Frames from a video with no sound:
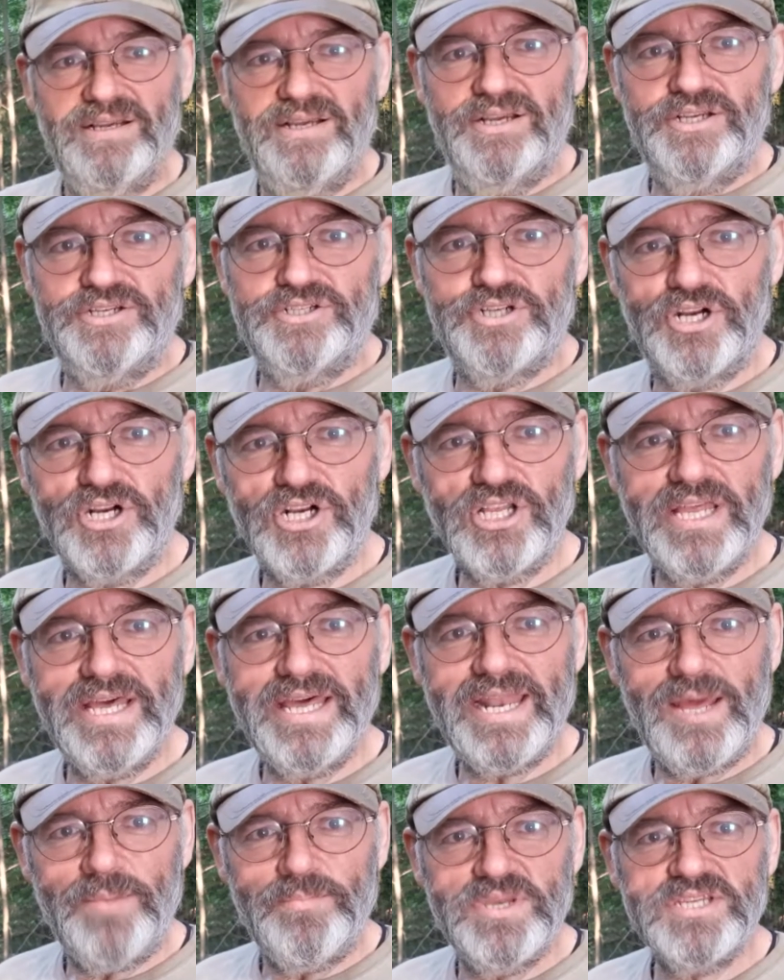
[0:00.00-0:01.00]
Sure glad
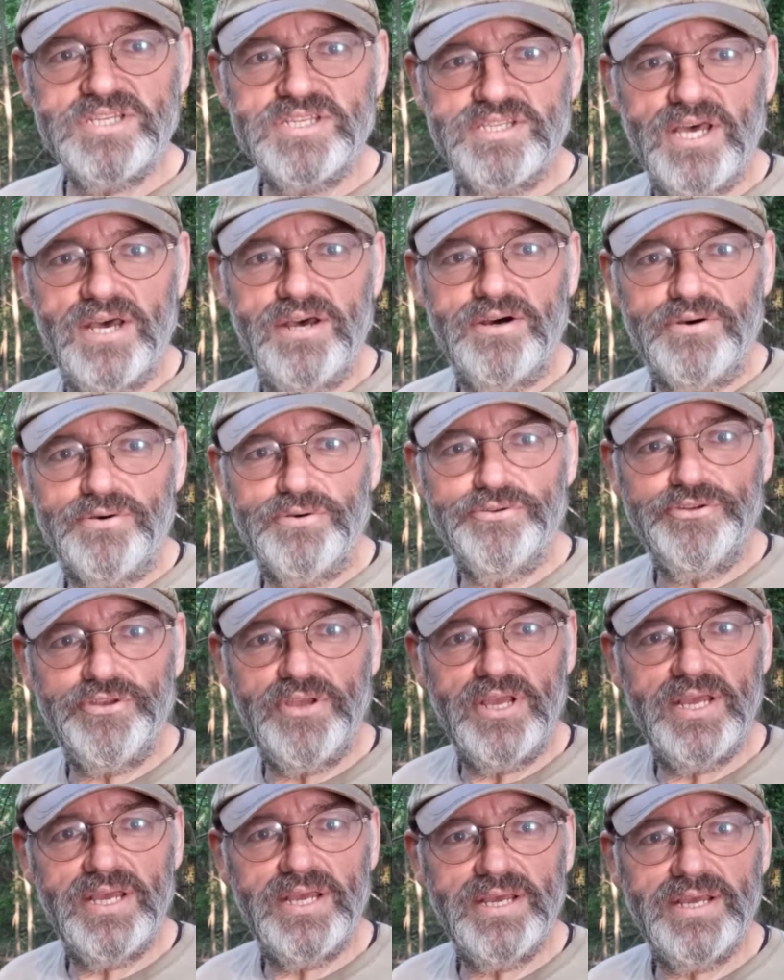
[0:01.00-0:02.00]
I missed those.
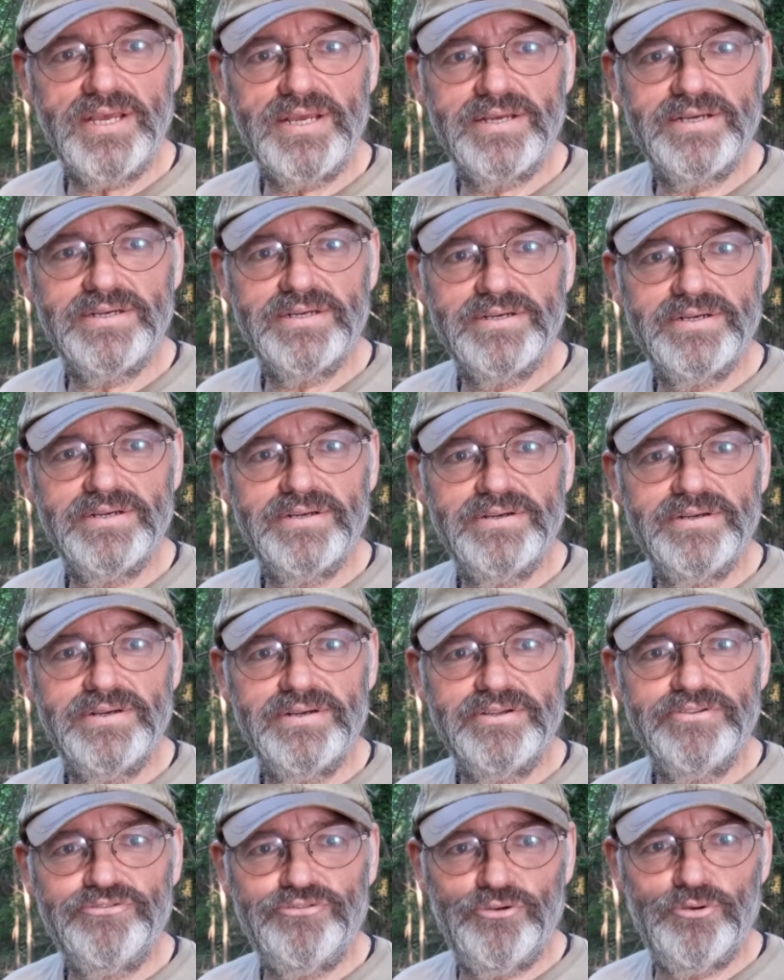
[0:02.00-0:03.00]

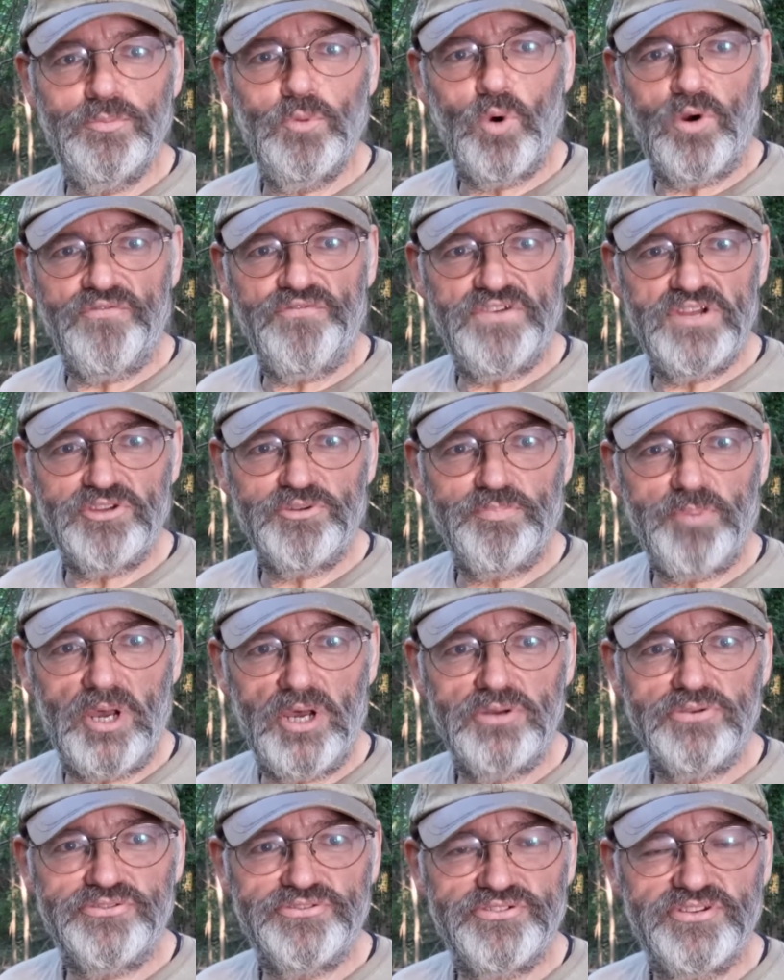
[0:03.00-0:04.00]
2 more fence
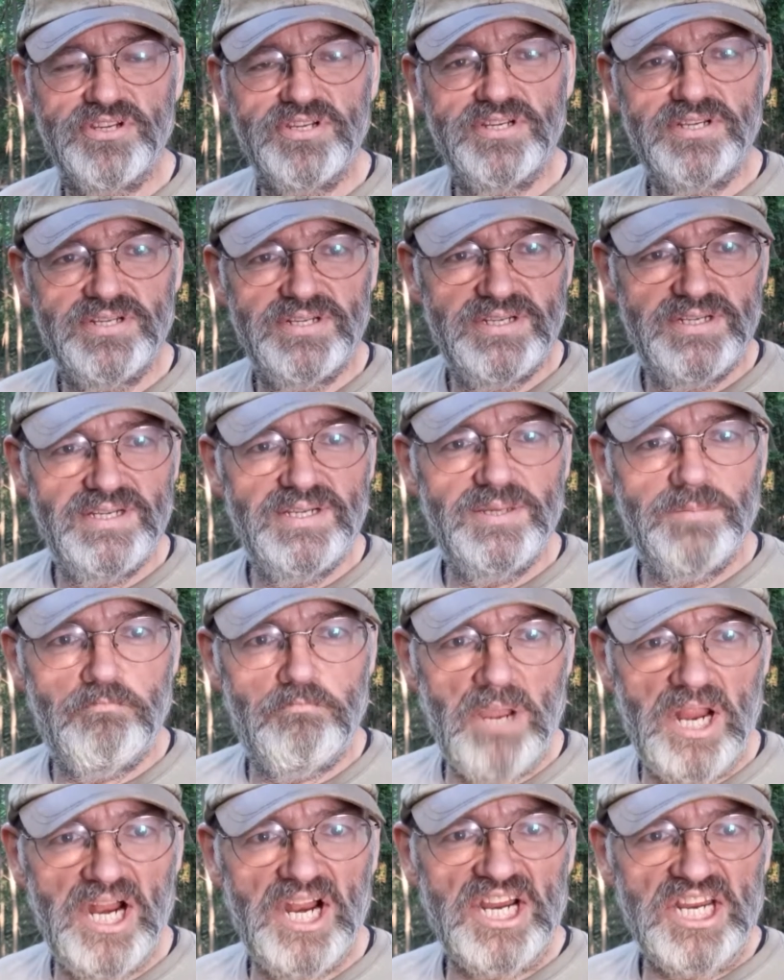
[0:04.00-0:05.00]
posts
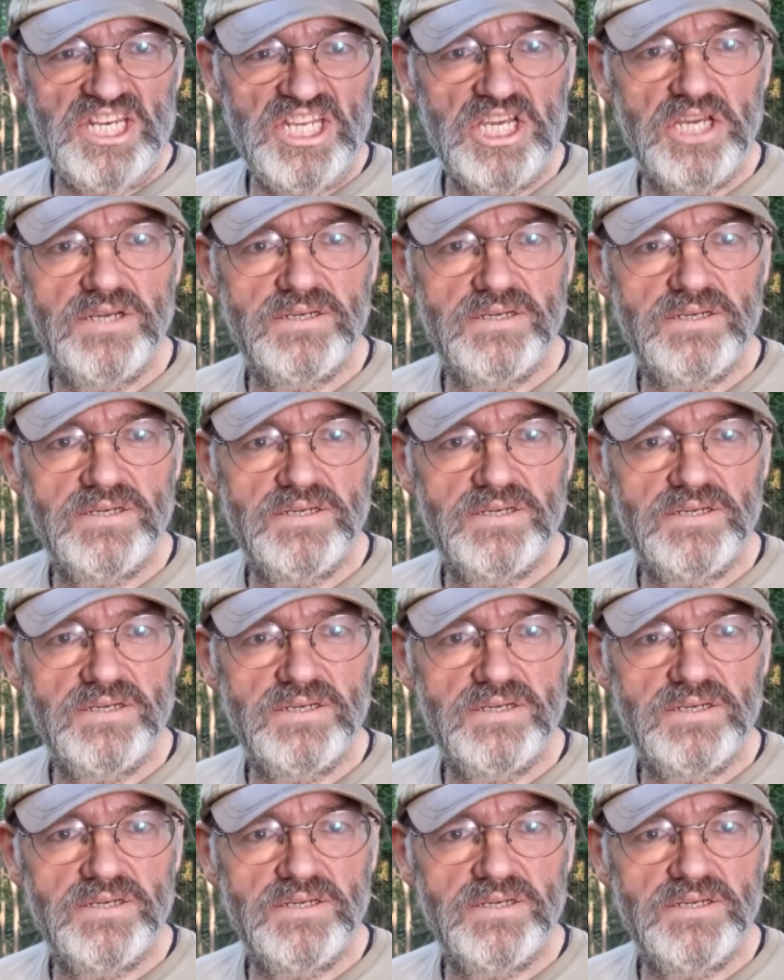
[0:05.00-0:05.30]
buried.